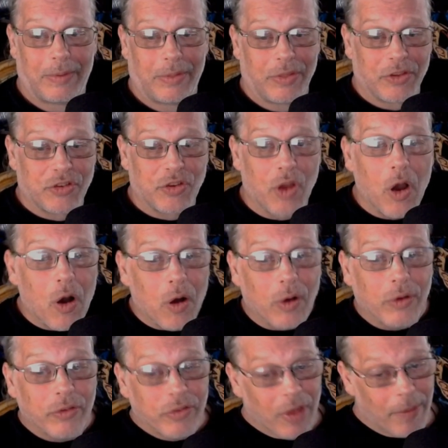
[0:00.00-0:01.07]
the
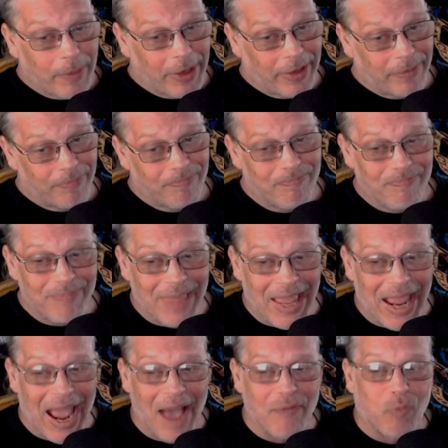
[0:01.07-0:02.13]
songs, I mean, they
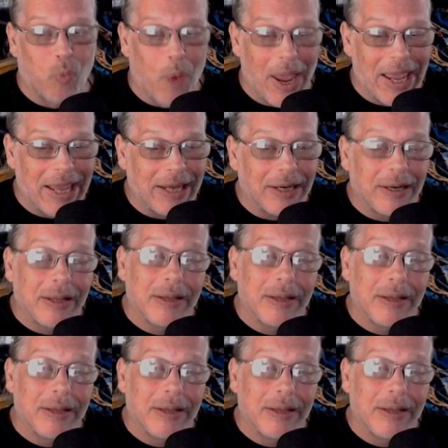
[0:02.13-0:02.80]
have weight.